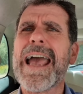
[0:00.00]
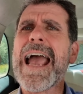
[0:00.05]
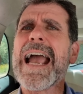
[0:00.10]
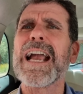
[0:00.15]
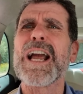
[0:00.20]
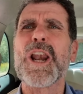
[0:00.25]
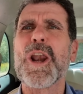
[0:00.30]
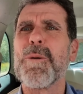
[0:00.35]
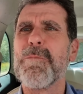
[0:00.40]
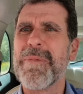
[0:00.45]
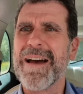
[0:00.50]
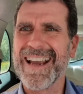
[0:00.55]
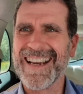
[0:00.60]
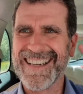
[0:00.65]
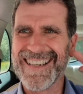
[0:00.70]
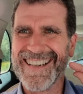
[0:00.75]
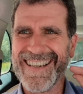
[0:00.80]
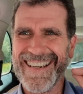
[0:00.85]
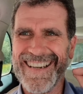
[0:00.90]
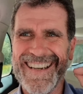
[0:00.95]

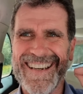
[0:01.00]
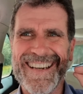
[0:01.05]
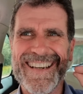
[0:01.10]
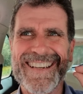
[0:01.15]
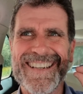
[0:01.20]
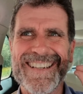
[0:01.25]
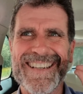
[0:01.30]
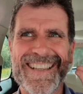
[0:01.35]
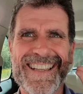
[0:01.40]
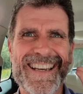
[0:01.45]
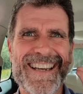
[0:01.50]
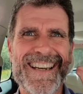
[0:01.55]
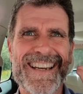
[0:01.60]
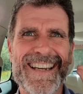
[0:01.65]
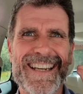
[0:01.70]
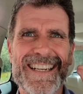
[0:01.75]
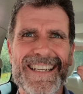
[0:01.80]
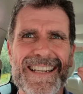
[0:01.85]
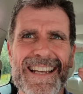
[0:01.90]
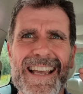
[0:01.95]
acclimate, to the
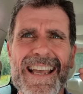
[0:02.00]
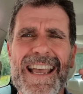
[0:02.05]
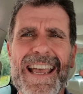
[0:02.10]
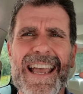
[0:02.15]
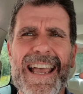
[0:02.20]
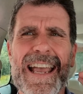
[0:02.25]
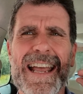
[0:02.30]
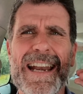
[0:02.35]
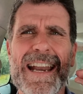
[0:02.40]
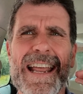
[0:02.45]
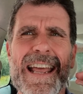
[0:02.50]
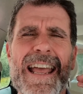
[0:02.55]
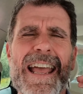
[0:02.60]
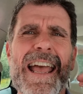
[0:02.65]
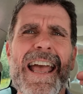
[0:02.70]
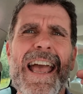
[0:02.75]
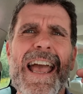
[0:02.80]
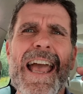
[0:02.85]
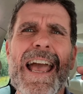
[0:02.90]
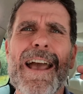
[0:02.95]
heat and
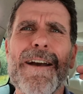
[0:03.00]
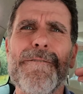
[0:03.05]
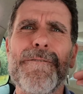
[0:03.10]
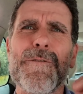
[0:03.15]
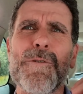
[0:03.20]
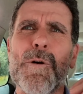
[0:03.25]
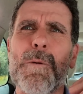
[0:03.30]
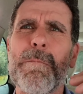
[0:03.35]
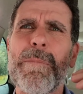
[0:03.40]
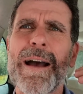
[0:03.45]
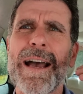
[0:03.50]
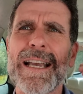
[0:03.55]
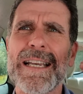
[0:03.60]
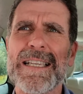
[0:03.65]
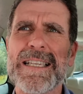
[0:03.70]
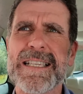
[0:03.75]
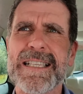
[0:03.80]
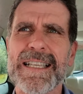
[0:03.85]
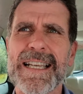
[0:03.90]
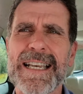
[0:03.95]
have your
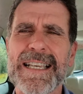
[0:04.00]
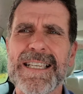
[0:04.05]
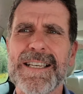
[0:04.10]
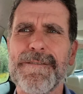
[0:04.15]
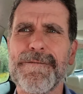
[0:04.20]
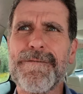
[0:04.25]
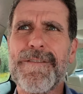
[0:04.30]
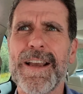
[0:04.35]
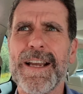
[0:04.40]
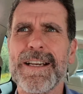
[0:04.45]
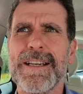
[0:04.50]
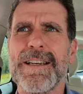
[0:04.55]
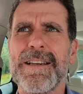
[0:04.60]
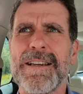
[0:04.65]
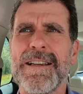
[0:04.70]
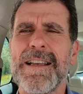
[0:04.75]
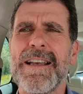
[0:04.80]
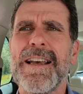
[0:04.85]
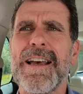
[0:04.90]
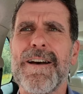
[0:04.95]
pace less effect,
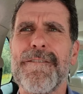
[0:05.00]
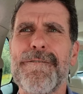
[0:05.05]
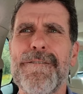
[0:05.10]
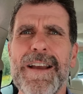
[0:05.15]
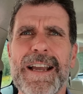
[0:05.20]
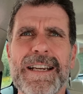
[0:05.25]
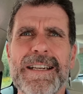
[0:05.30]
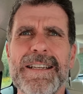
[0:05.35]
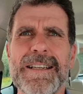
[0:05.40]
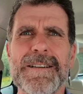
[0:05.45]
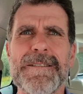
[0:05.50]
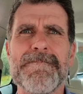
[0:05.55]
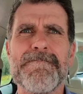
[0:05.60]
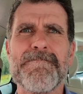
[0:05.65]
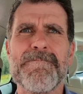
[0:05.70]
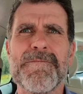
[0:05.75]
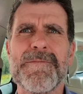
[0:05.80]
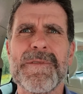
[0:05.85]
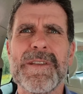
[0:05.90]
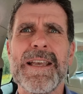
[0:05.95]
affected?
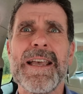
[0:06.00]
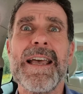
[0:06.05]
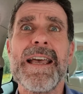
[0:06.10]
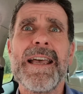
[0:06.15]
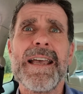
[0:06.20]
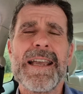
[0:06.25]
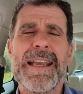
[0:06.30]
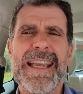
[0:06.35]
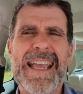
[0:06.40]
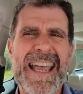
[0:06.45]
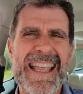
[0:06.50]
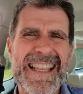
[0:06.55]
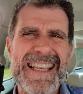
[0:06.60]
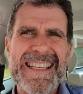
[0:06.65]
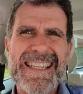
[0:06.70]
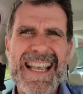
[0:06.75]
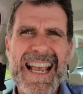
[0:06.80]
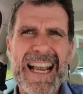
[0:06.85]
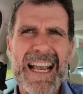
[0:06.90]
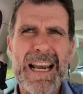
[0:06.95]
Can
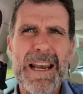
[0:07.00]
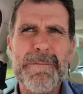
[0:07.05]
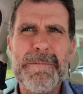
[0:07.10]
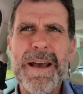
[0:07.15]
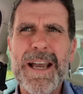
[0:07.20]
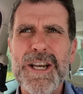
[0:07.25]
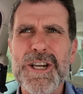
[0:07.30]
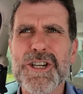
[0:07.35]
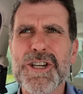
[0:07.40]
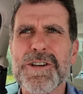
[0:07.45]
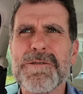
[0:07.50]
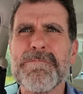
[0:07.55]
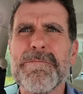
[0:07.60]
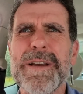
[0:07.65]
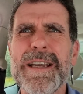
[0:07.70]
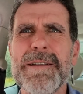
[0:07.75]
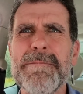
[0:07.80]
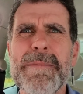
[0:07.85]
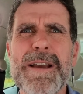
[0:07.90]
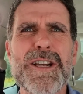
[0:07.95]
this acclimation
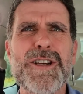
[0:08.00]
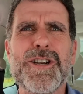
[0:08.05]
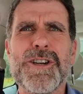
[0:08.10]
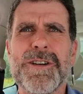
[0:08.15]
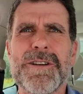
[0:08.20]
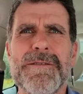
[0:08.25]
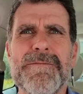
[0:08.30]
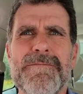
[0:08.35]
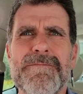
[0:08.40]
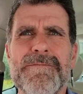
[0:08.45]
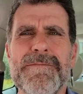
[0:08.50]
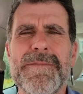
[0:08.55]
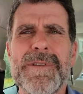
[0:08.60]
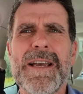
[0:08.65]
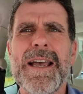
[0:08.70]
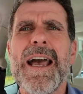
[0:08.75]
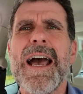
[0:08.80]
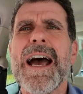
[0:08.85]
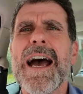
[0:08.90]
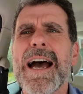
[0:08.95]
be measured?
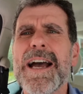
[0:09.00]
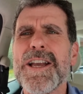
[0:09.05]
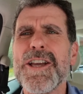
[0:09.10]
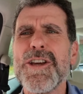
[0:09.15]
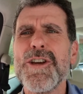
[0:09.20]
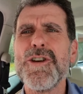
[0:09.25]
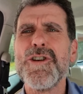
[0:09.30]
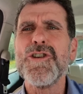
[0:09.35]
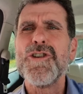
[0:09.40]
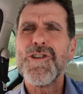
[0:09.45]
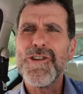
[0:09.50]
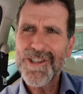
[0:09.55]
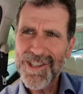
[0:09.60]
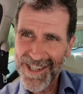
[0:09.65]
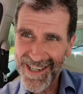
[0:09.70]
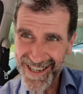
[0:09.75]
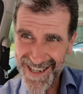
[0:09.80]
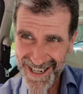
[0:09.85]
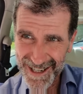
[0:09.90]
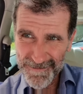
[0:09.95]
Are you
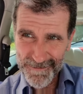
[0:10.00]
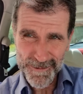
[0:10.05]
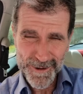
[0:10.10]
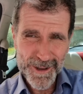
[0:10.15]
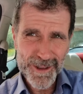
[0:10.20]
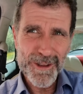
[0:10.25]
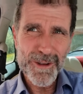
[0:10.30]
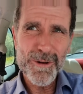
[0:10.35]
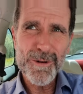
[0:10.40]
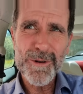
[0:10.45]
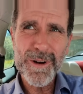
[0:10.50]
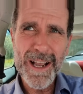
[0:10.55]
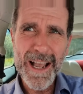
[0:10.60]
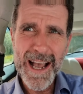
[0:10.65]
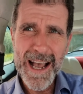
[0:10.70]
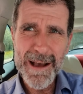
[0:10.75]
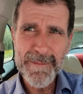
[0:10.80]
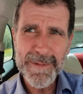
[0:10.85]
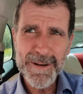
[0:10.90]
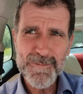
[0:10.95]
using it with your
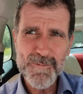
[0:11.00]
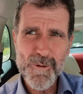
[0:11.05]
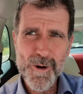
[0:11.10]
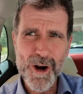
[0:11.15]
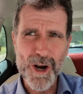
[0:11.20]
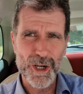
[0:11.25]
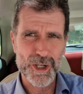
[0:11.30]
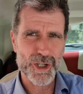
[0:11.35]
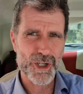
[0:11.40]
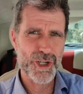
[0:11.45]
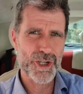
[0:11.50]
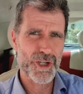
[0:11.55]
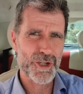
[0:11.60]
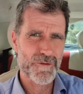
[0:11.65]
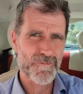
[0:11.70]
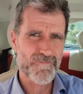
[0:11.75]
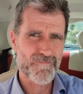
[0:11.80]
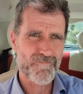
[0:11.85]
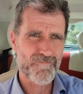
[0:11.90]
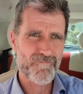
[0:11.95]
Garmin
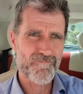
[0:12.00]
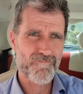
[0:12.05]
watch?